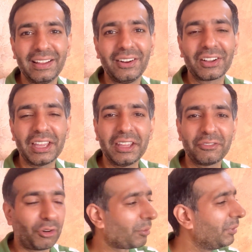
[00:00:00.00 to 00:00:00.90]
Okay,
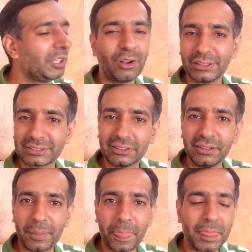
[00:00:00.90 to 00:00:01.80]
for me also,
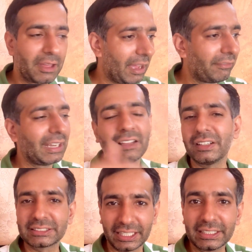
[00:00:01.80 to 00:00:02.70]
when I
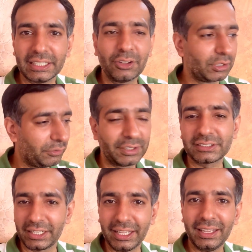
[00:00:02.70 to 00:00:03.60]
was thinking on the
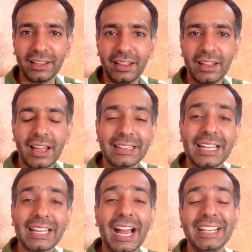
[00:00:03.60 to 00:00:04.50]
first day,
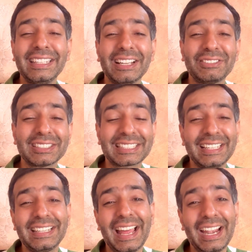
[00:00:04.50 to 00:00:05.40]
that idea was
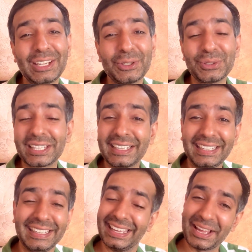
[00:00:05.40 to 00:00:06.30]
clicked at
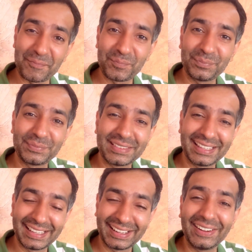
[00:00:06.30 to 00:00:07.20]
2:30 a.m.
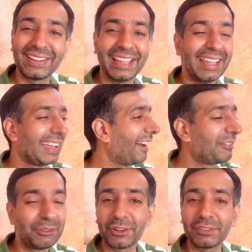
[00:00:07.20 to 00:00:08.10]
Okay,
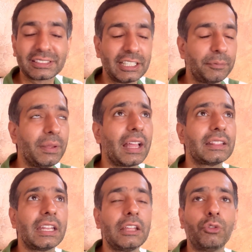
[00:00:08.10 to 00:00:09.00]
everyone was sleeping,
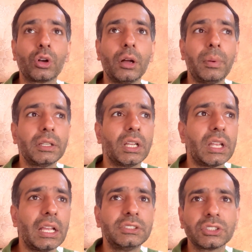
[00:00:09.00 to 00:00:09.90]
and then I woke up and
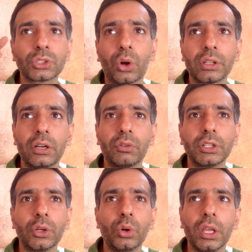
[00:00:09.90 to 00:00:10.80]
I just thought that one
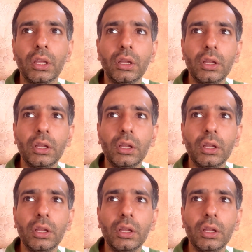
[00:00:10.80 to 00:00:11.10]
thing, okay,